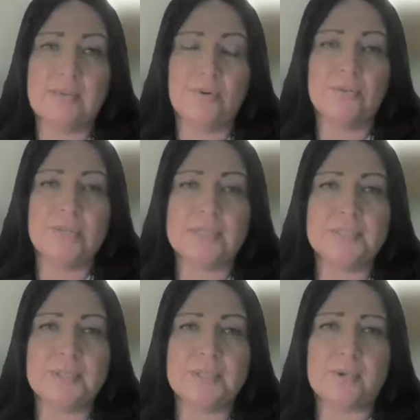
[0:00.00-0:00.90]

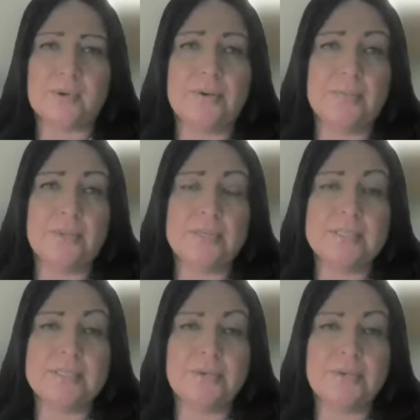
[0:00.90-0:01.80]
that's the Creator put
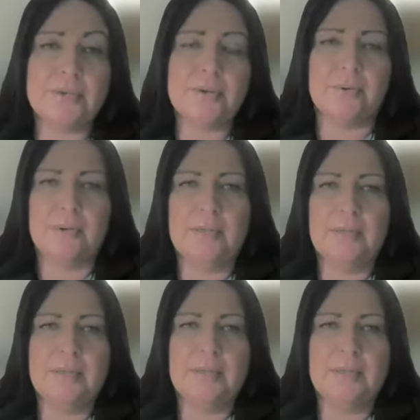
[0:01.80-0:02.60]
us here to do,